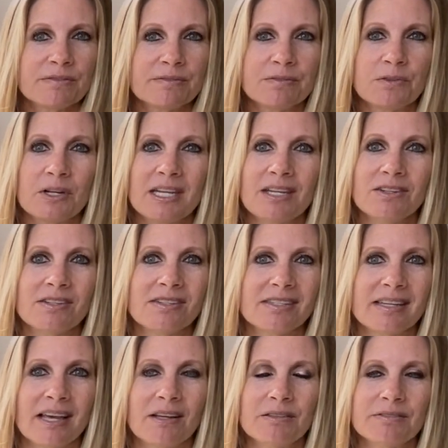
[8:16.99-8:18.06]
free
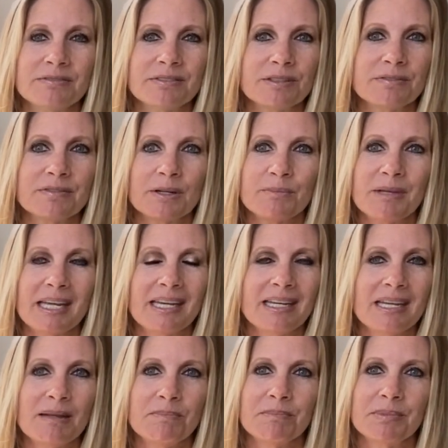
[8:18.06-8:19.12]
yourself from
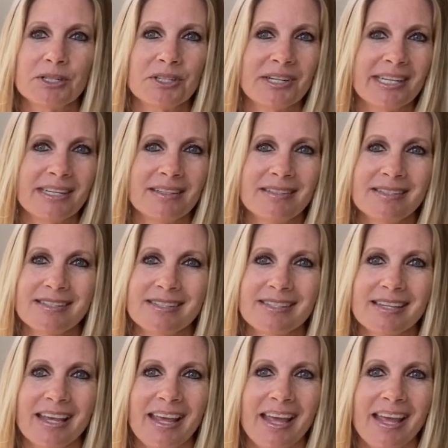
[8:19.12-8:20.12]
any burdens,